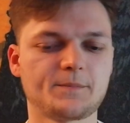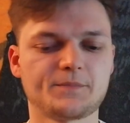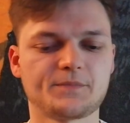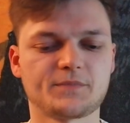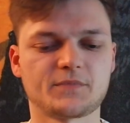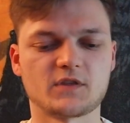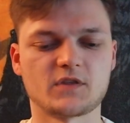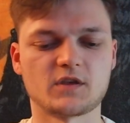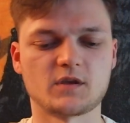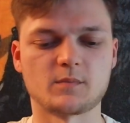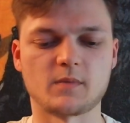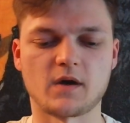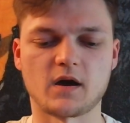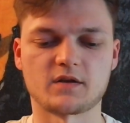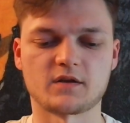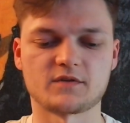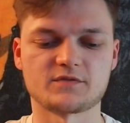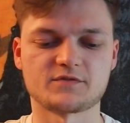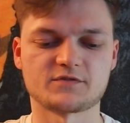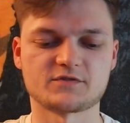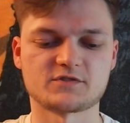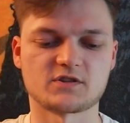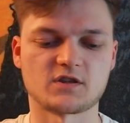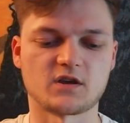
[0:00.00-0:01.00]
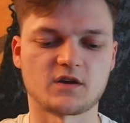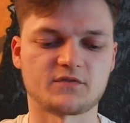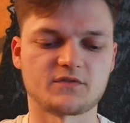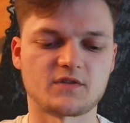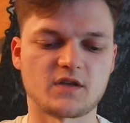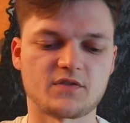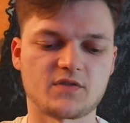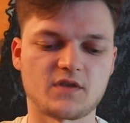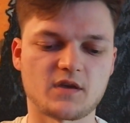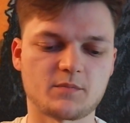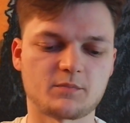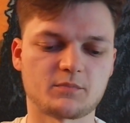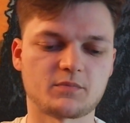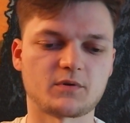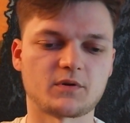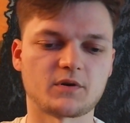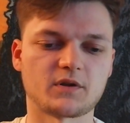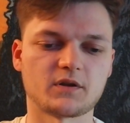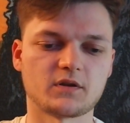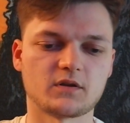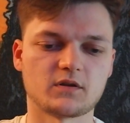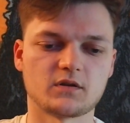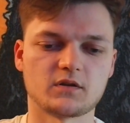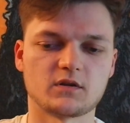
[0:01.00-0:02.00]
The amount of stuff that they
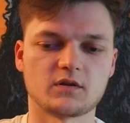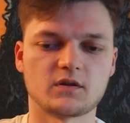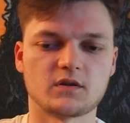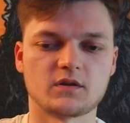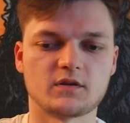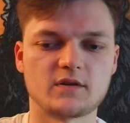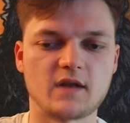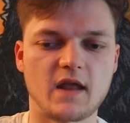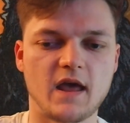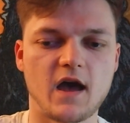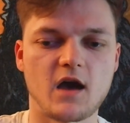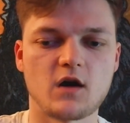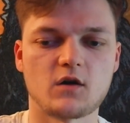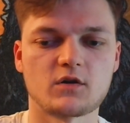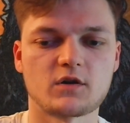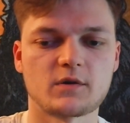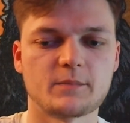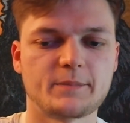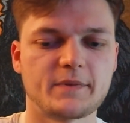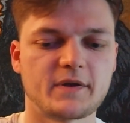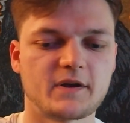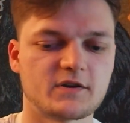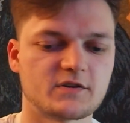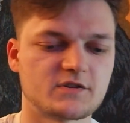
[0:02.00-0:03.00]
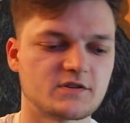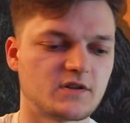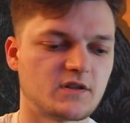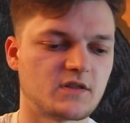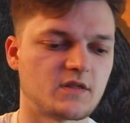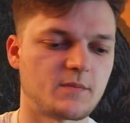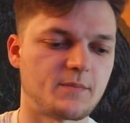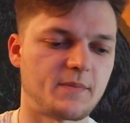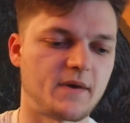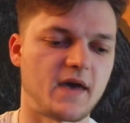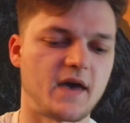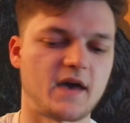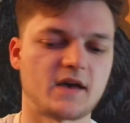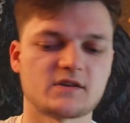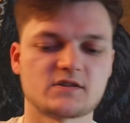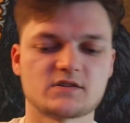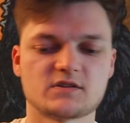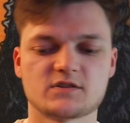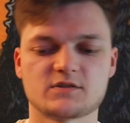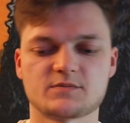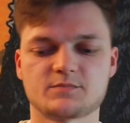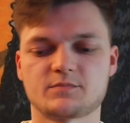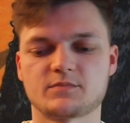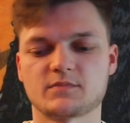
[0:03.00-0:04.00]
print now compared to in the past
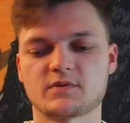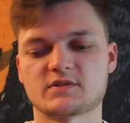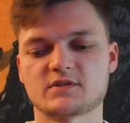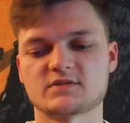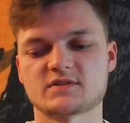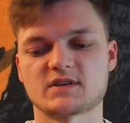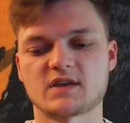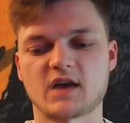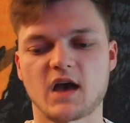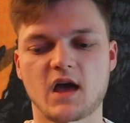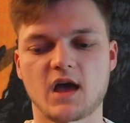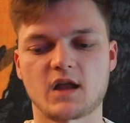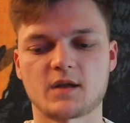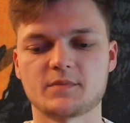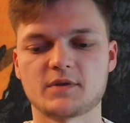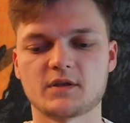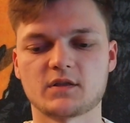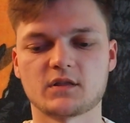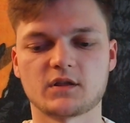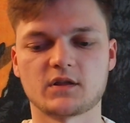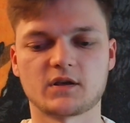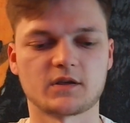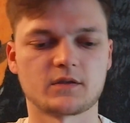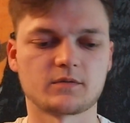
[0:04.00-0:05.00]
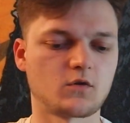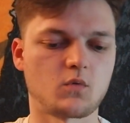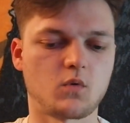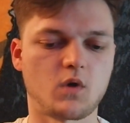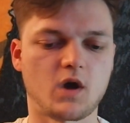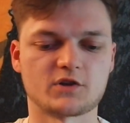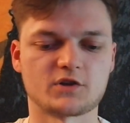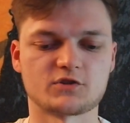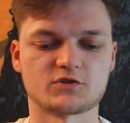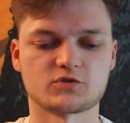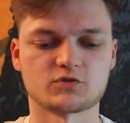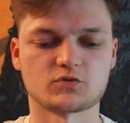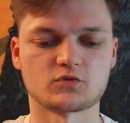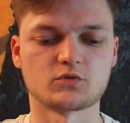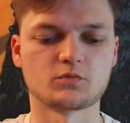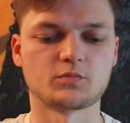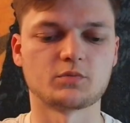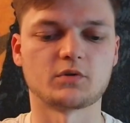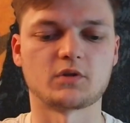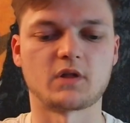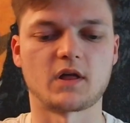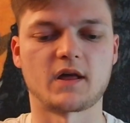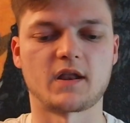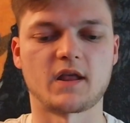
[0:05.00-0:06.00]
is, it's got to be like
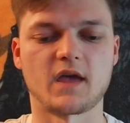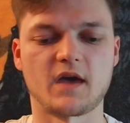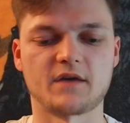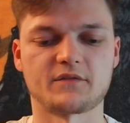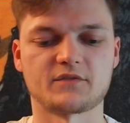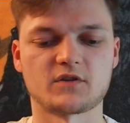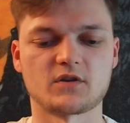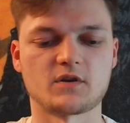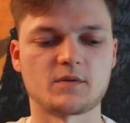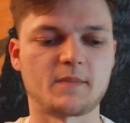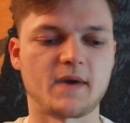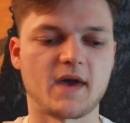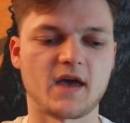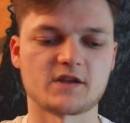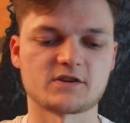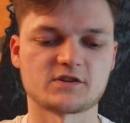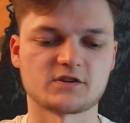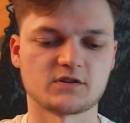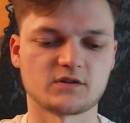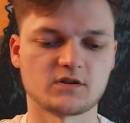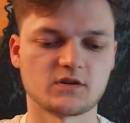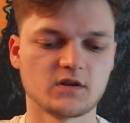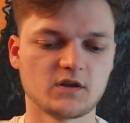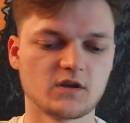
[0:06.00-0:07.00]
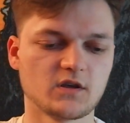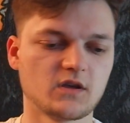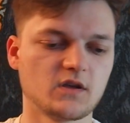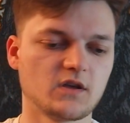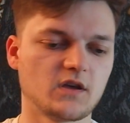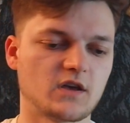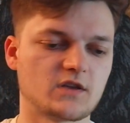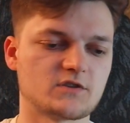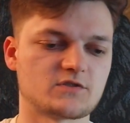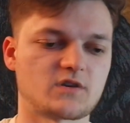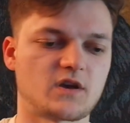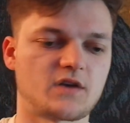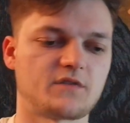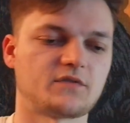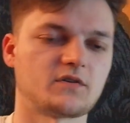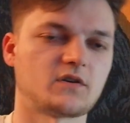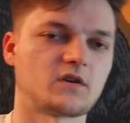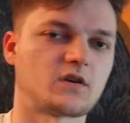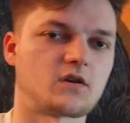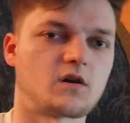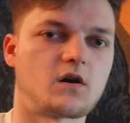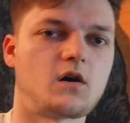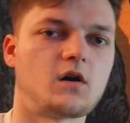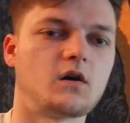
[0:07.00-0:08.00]
quadruple, I'd have to imagine. And so I feel
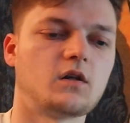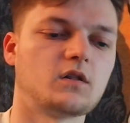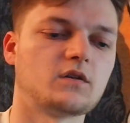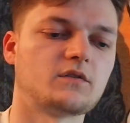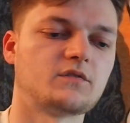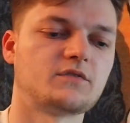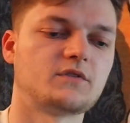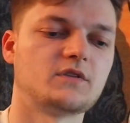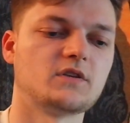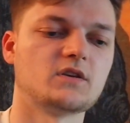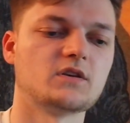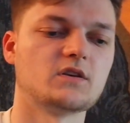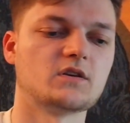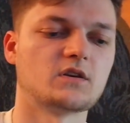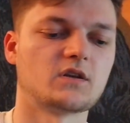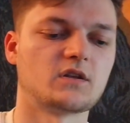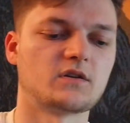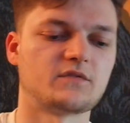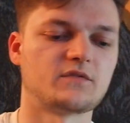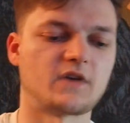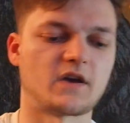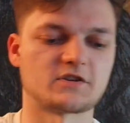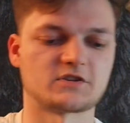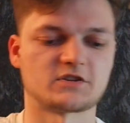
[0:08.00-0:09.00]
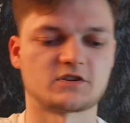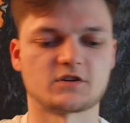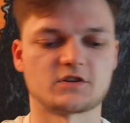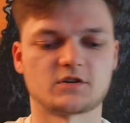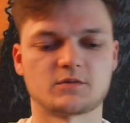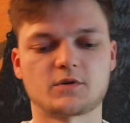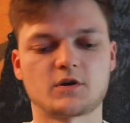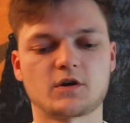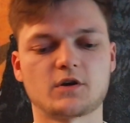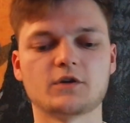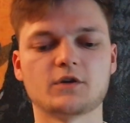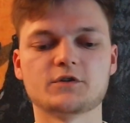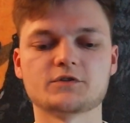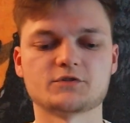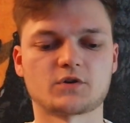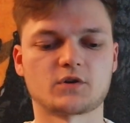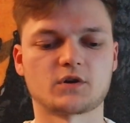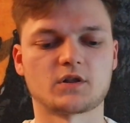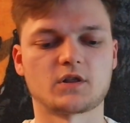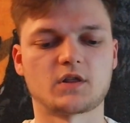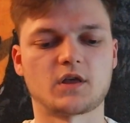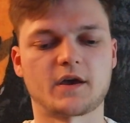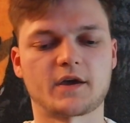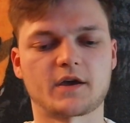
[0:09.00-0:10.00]
like all of the investor bros who
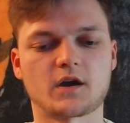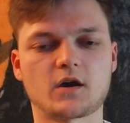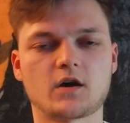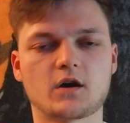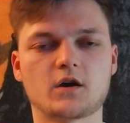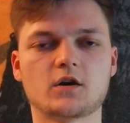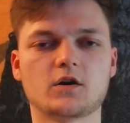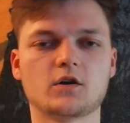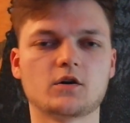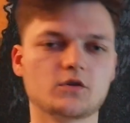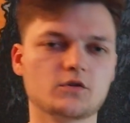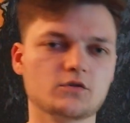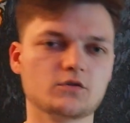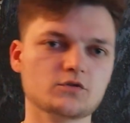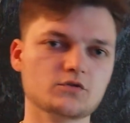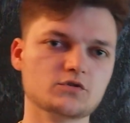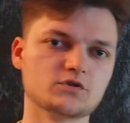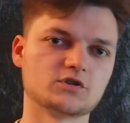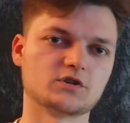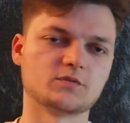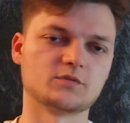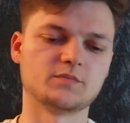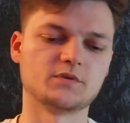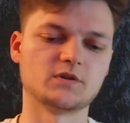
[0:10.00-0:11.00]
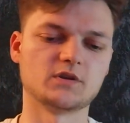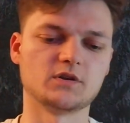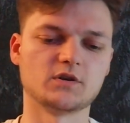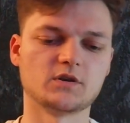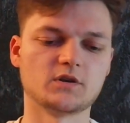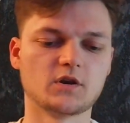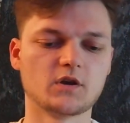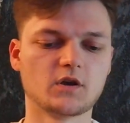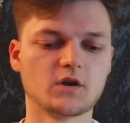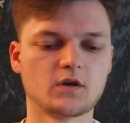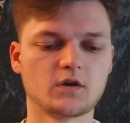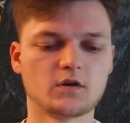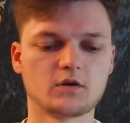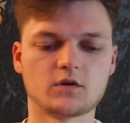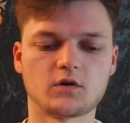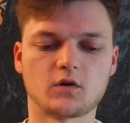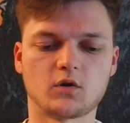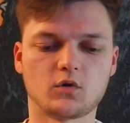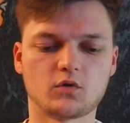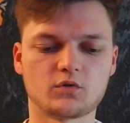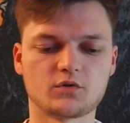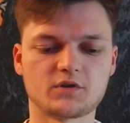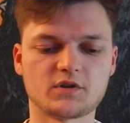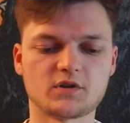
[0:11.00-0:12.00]
are like, oh, you should be
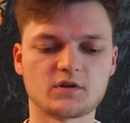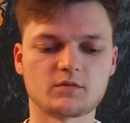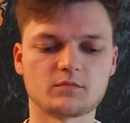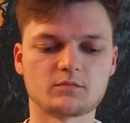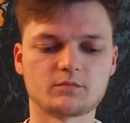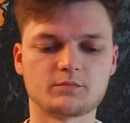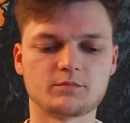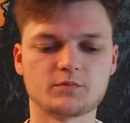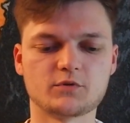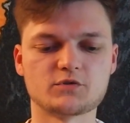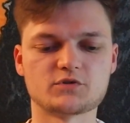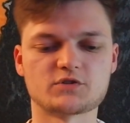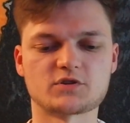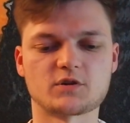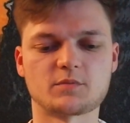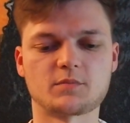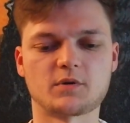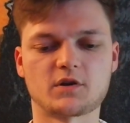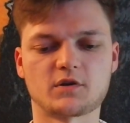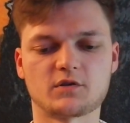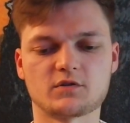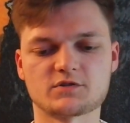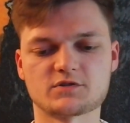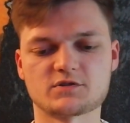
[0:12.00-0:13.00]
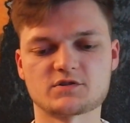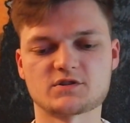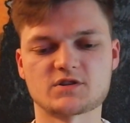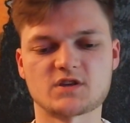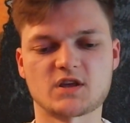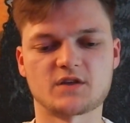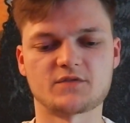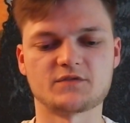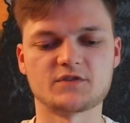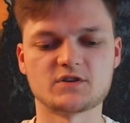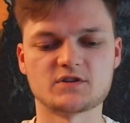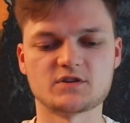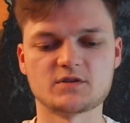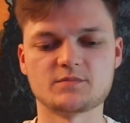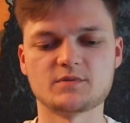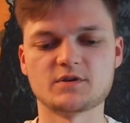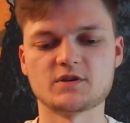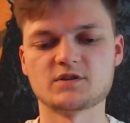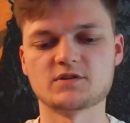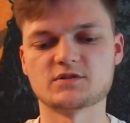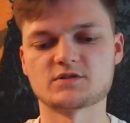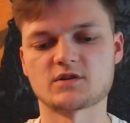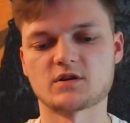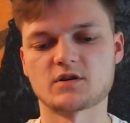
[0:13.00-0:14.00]
holding booster bundles instead of
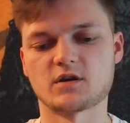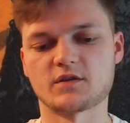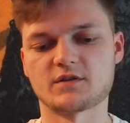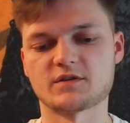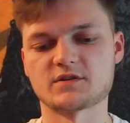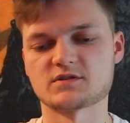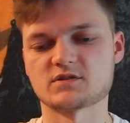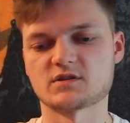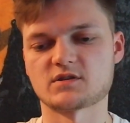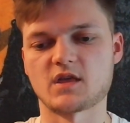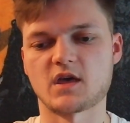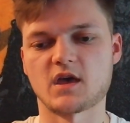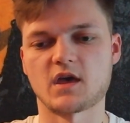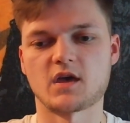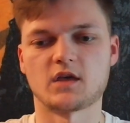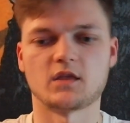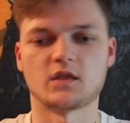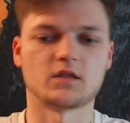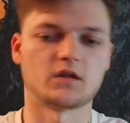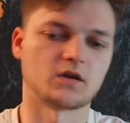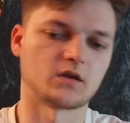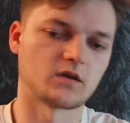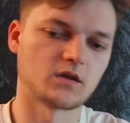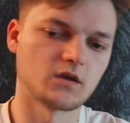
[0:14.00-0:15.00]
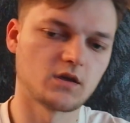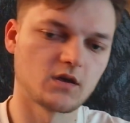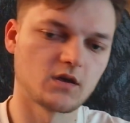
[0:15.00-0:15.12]
ETBs and all this and that, like,